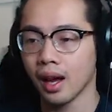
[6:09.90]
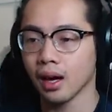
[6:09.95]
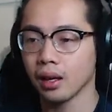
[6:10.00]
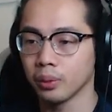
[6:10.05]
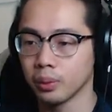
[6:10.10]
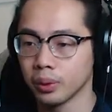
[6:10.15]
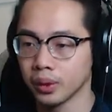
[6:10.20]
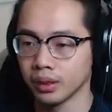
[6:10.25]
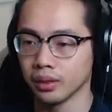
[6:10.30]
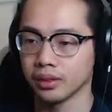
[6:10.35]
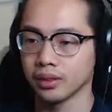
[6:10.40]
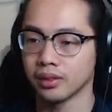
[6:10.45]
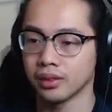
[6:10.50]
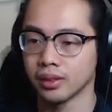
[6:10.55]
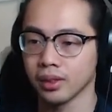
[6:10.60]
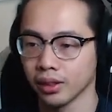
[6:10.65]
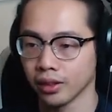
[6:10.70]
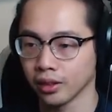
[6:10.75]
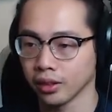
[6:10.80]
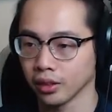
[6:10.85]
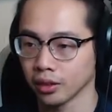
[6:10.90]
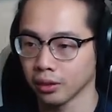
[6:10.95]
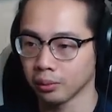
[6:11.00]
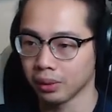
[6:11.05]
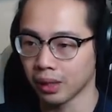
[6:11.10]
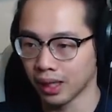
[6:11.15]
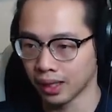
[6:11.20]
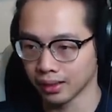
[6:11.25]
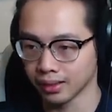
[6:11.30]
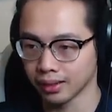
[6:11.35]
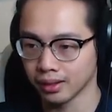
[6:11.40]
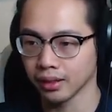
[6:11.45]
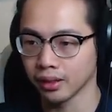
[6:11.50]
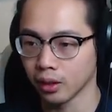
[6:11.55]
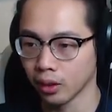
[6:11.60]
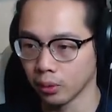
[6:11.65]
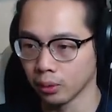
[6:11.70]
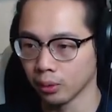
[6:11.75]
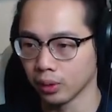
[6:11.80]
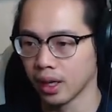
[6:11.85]
I will steal your Bloxy
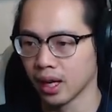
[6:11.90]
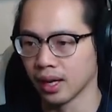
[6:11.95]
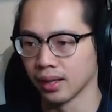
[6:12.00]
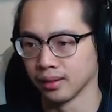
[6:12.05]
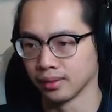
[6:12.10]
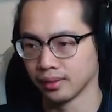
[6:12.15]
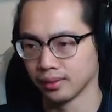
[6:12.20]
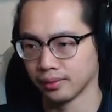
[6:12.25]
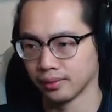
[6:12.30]
Cola.